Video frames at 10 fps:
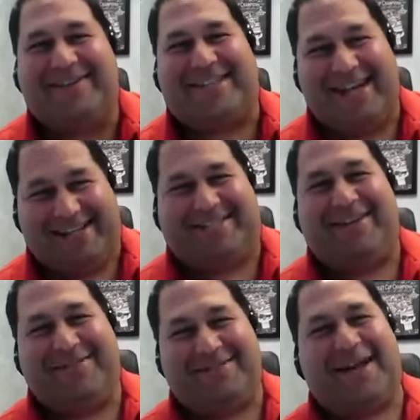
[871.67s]
that was extra.
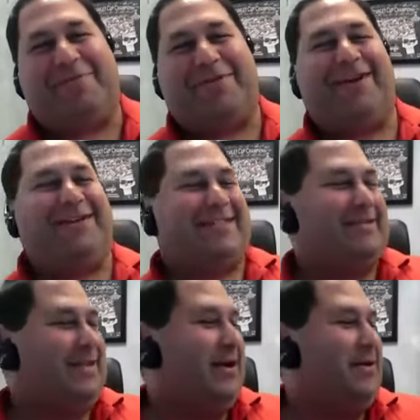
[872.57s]
That was couple
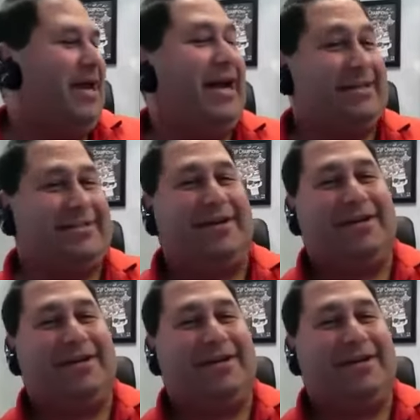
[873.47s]
therapy extra.